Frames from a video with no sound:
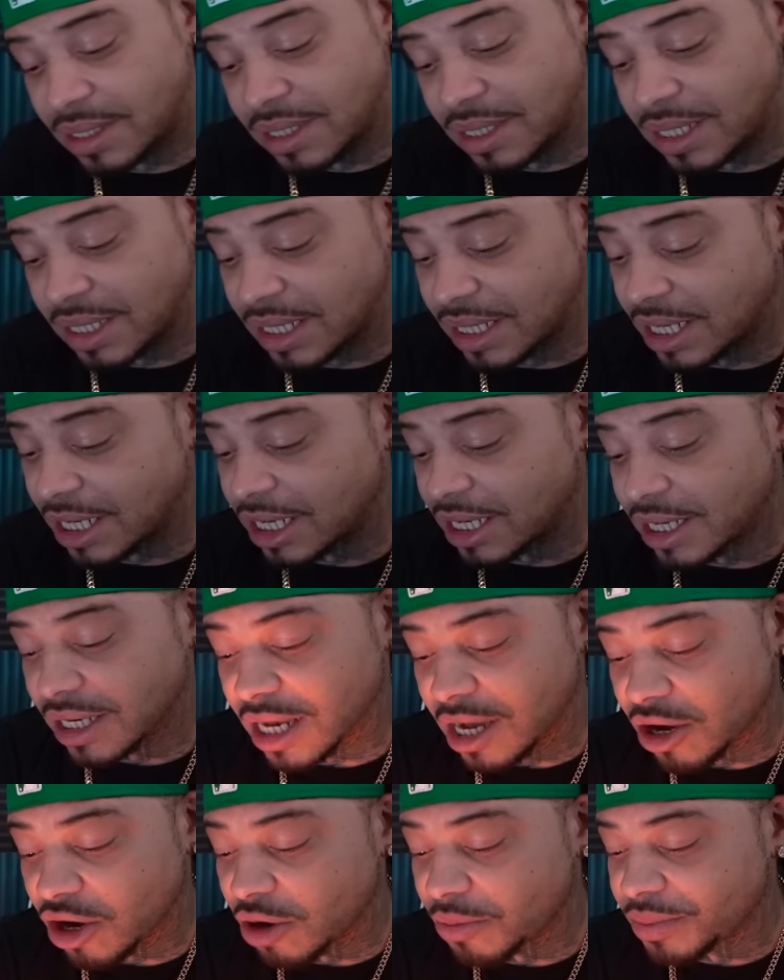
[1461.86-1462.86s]
And, and
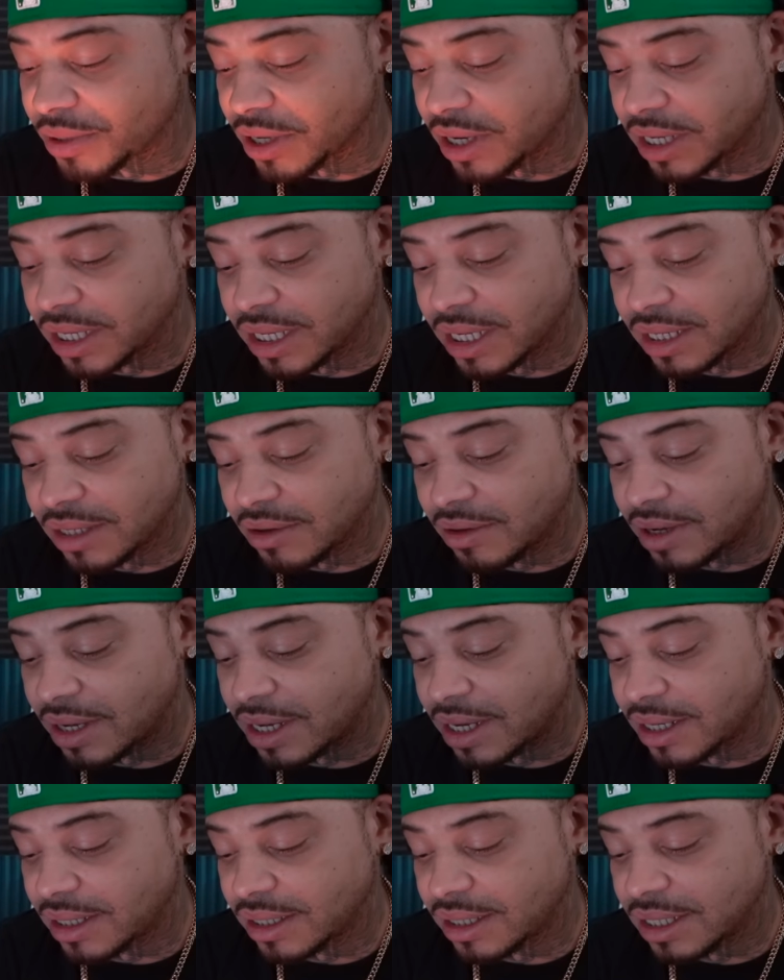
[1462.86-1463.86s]
I hope y'all ain't getting no
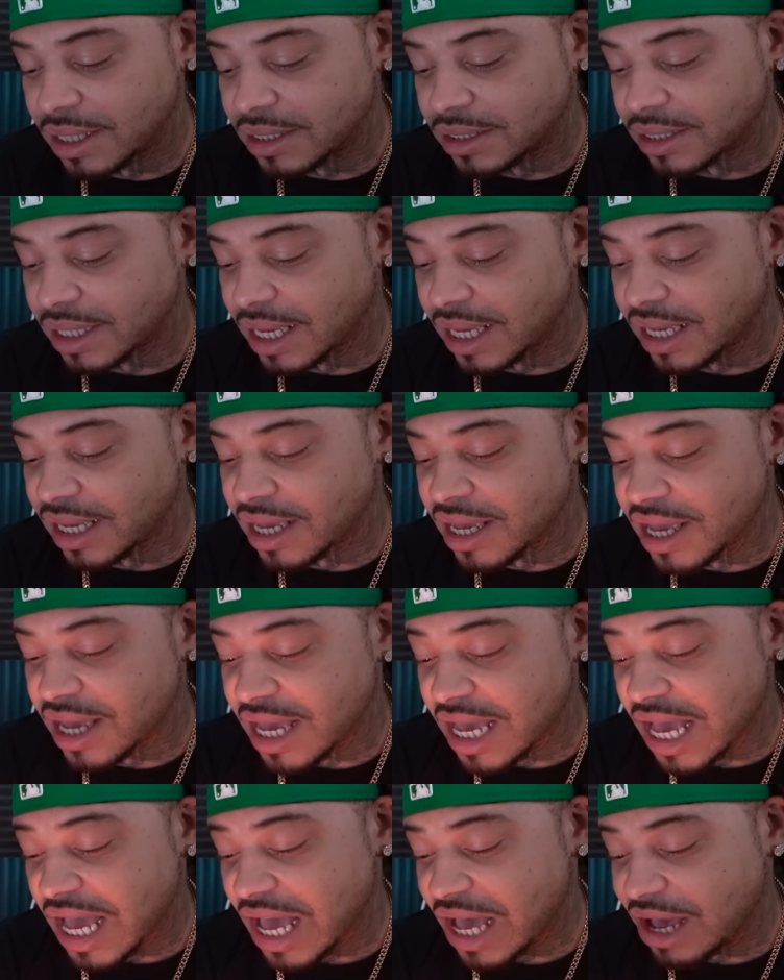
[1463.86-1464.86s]
ideas like,
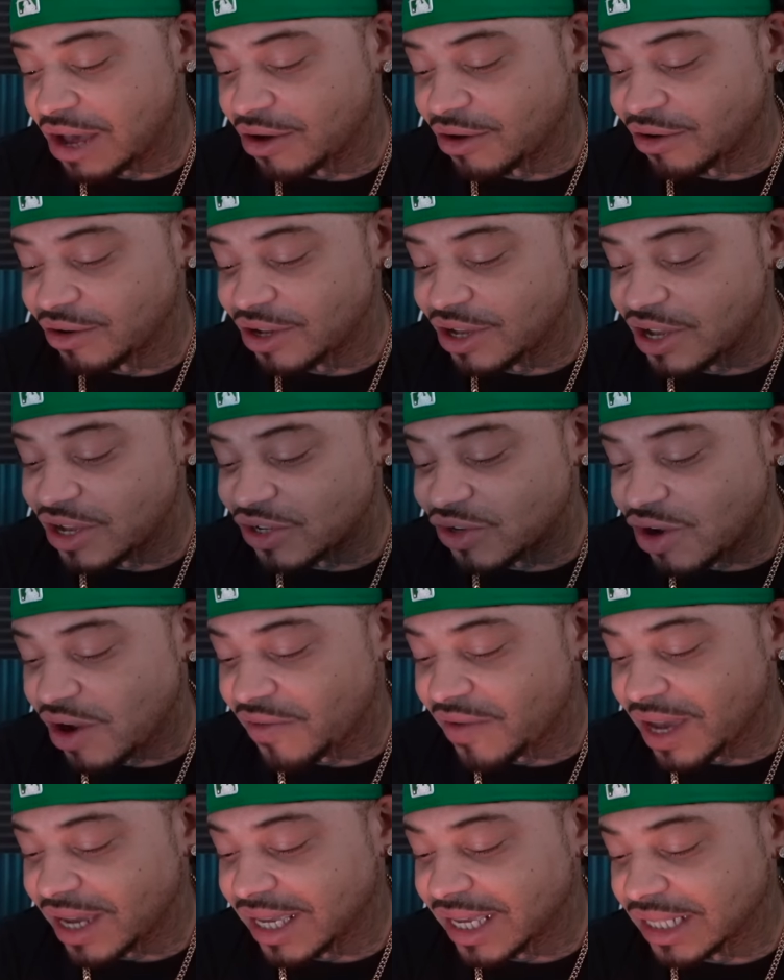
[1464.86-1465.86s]
oh, so
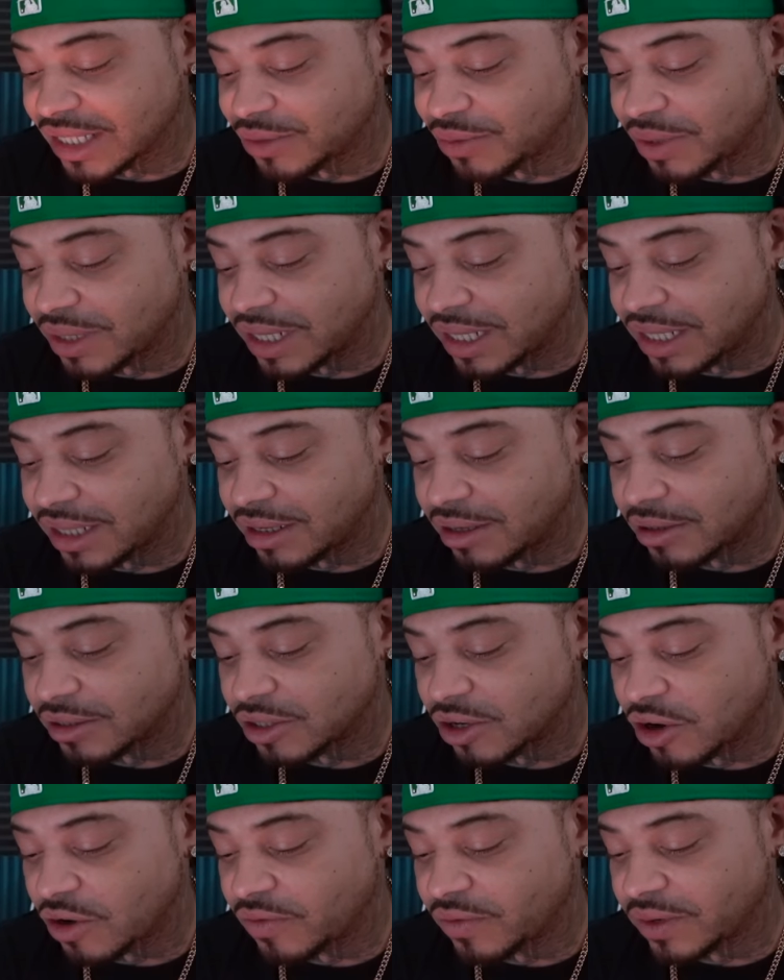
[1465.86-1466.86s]
if I get 20 years,
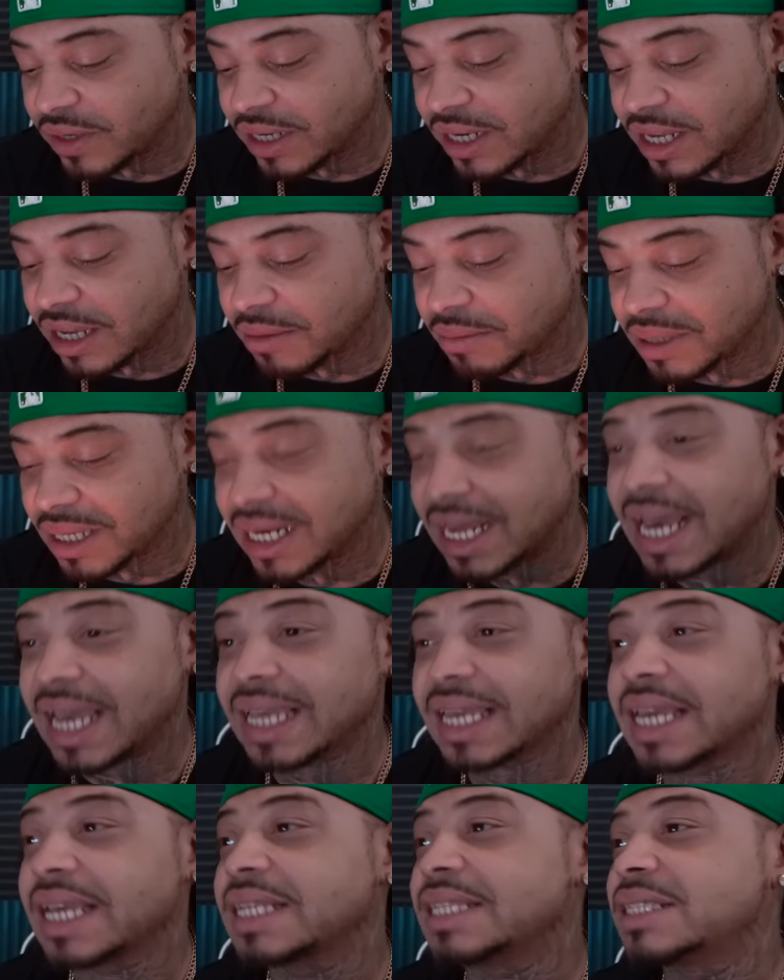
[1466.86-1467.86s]
hopefully they'll be
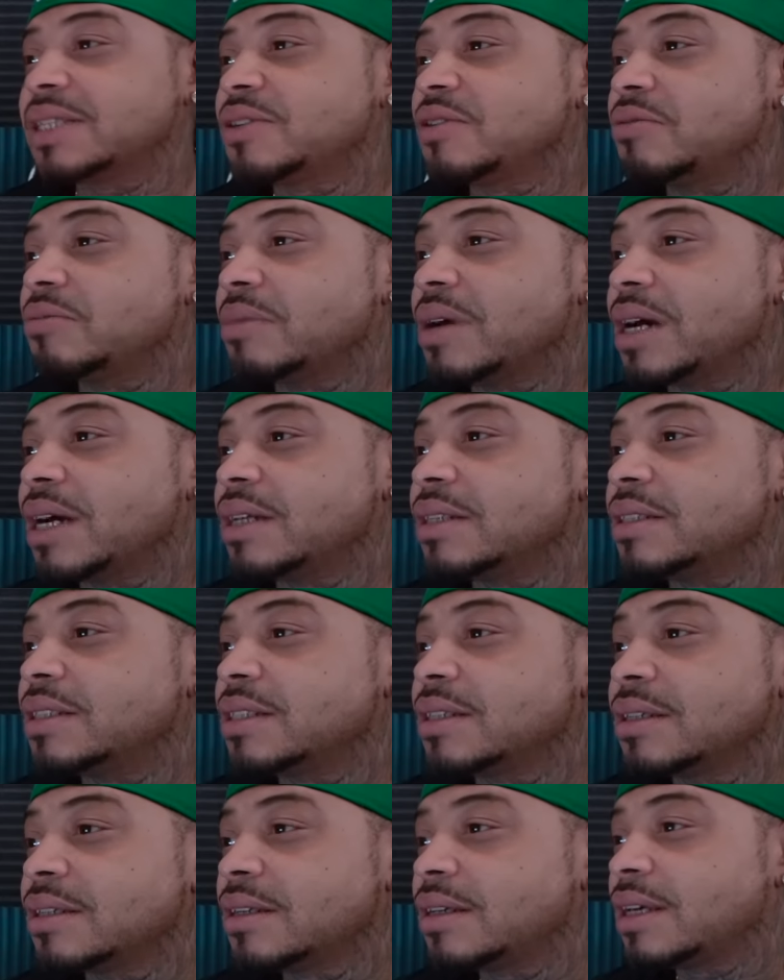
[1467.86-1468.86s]
like, it's too much.
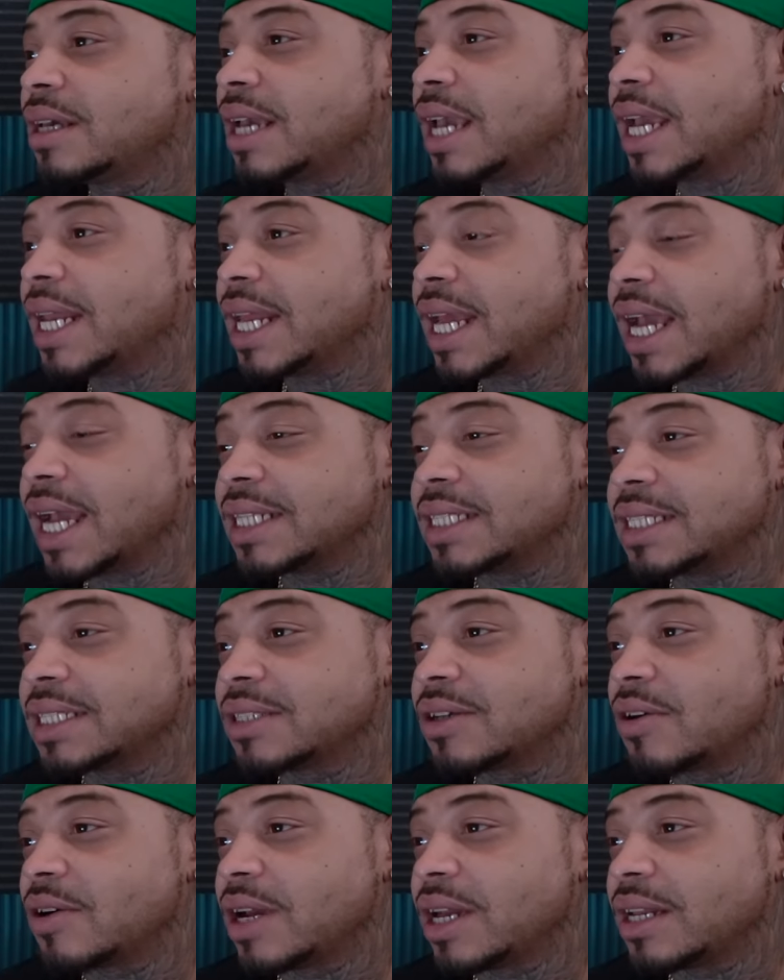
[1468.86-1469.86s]
And they'll just
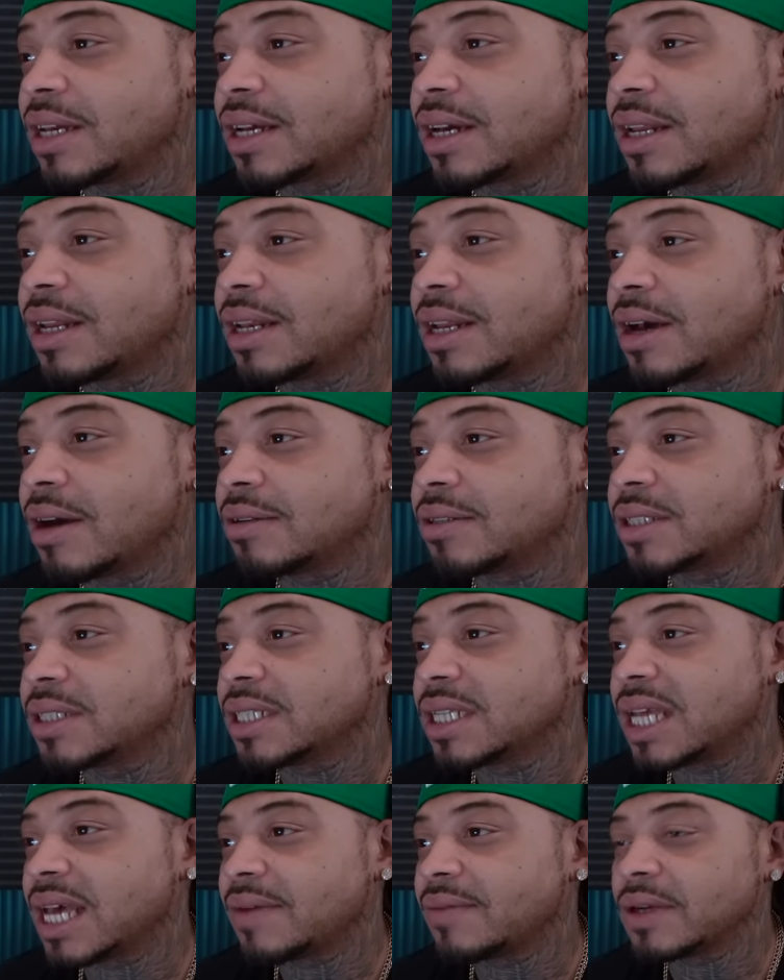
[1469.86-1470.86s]
go ahead and cut it down to
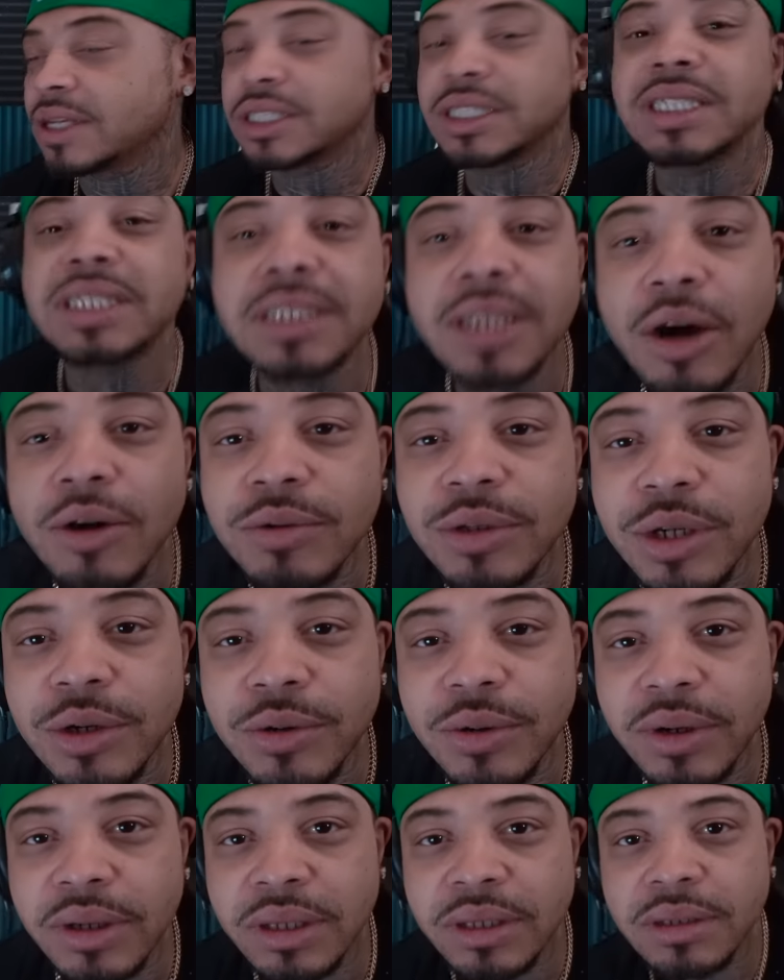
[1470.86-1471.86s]
11. Just don't
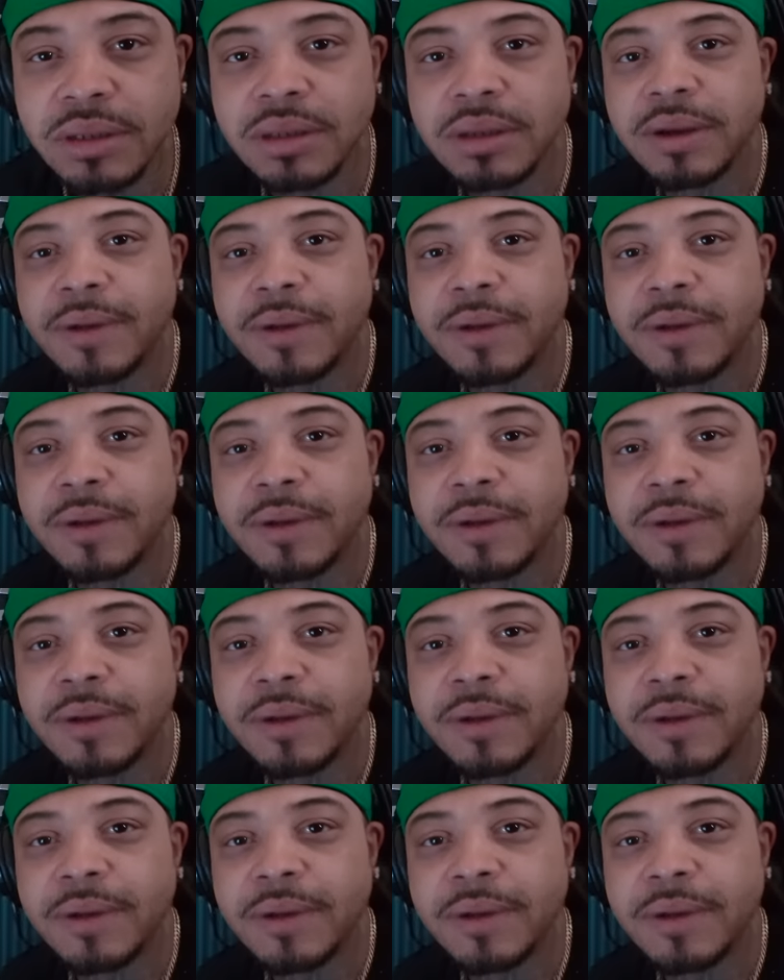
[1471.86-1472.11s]
do it.